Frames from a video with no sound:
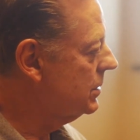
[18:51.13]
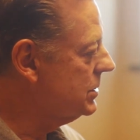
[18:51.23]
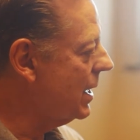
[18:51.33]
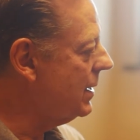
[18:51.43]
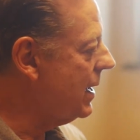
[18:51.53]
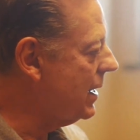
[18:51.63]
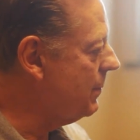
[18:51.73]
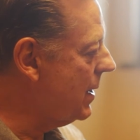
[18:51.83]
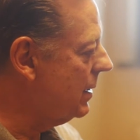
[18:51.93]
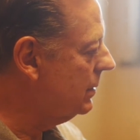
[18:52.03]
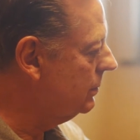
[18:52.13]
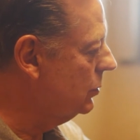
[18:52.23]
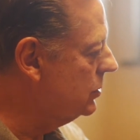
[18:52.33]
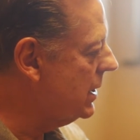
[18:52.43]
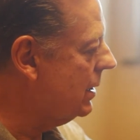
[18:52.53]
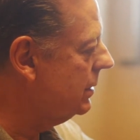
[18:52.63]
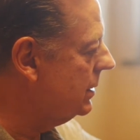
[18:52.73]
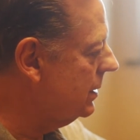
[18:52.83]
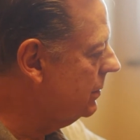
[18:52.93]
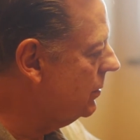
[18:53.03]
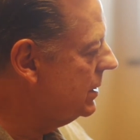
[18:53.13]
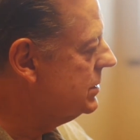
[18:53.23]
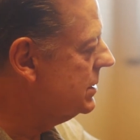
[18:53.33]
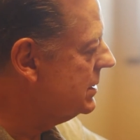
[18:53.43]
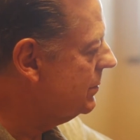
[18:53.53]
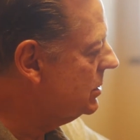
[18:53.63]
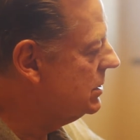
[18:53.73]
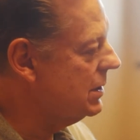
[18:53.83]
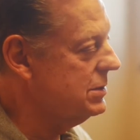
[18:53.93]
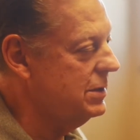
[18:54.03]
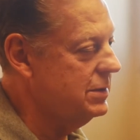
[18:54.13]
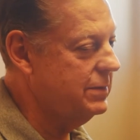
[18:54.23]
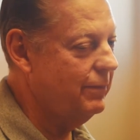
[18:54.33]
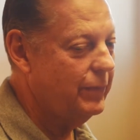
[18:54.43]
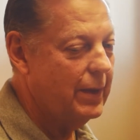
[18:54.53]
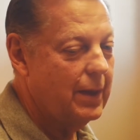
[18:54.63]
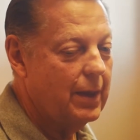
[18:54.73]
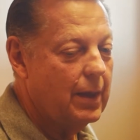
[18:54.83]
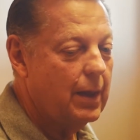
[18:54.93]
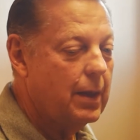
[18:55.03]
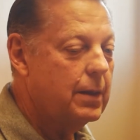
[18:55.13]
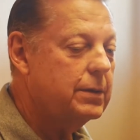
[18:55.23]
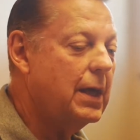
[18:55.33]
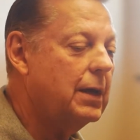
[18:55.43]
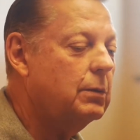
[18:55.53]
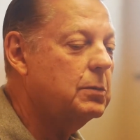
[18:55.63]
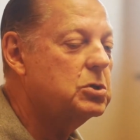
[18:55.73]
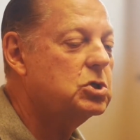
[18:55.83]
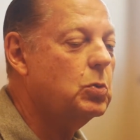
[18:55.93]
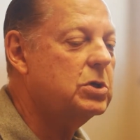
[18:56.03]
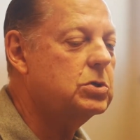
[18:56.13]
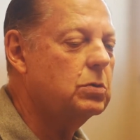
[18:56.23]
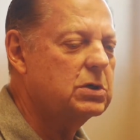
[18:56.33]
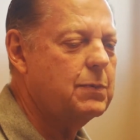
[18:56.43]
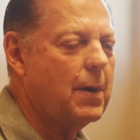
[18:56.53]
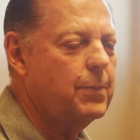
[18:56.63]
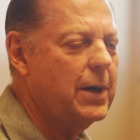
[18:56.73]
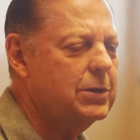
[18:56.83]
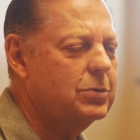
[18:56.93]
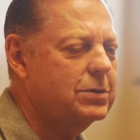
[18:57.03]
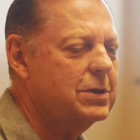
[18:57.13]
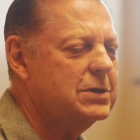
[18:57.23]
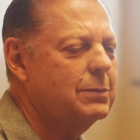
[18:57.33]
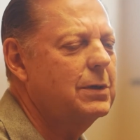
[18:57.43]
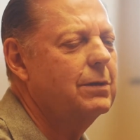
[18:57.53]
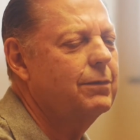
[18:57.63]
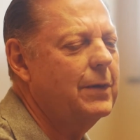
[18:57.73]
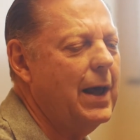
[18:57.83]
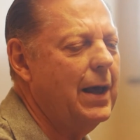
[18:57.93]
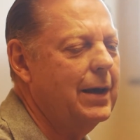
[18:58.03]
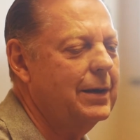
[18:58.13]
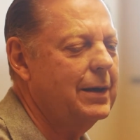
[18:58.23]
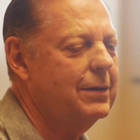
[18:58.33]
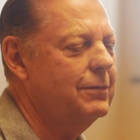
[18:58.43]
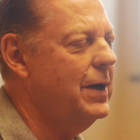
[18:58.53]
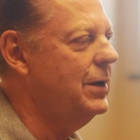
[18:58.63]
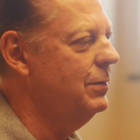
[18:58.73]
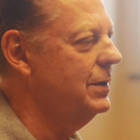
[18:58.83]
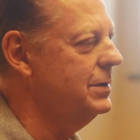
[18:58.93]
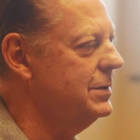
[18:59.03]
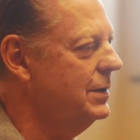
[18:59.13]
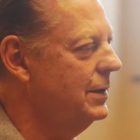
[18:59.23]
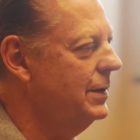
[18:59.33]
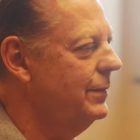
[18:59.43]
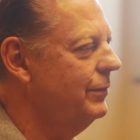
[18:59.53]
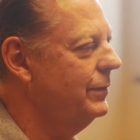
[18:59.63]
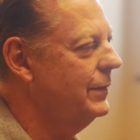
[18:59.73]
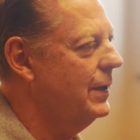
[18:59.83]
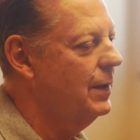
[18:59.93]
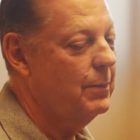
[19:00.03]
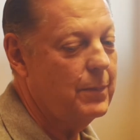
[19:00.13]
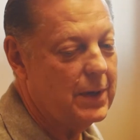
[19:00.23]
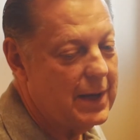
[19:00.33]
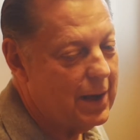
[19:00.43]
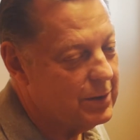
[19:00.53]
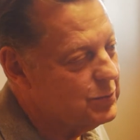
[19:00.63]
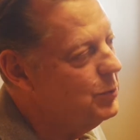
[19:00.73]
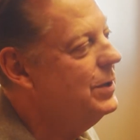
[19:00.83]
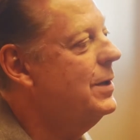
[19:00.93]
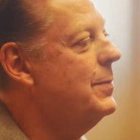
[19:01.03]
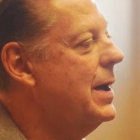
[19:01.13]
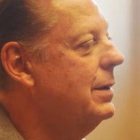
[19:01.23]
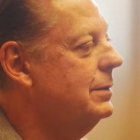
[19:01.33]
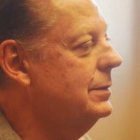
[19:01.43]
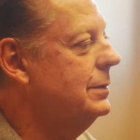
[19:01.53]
Started out about brutality, racism, and justice. Then it was switched to, it's about patriotism and the flag and veterans. But now it's really about